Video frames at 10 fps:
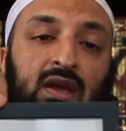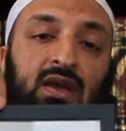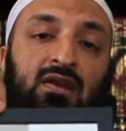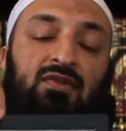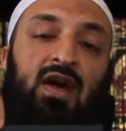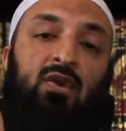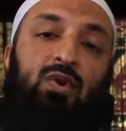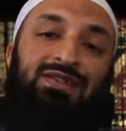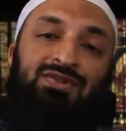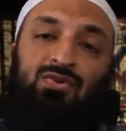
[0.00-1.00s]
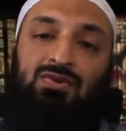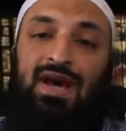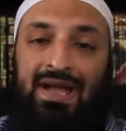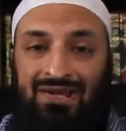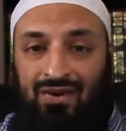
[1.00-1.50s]
It is not a way to
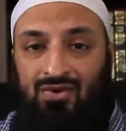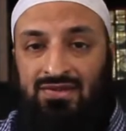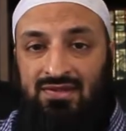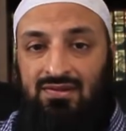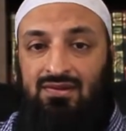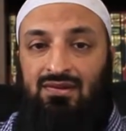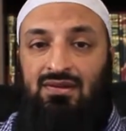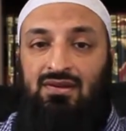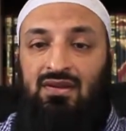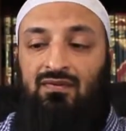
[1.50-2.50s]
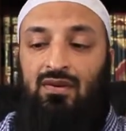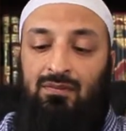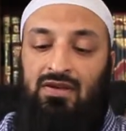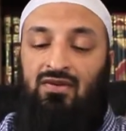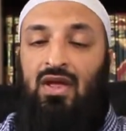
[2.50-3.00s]
diagnose different
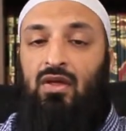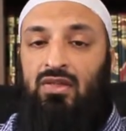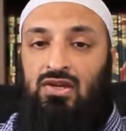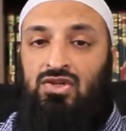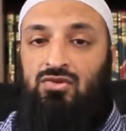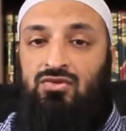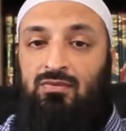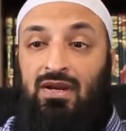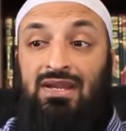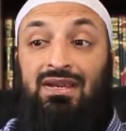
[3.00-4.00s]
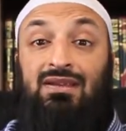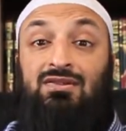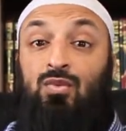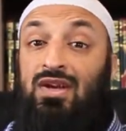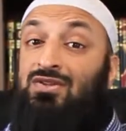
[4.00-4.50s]
mental health issues, but it is
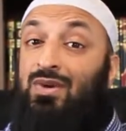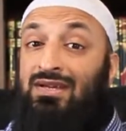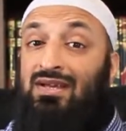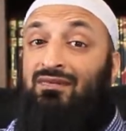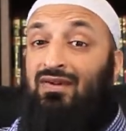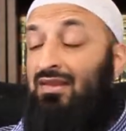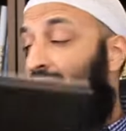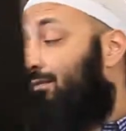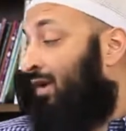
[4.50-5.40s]
a way to identify them.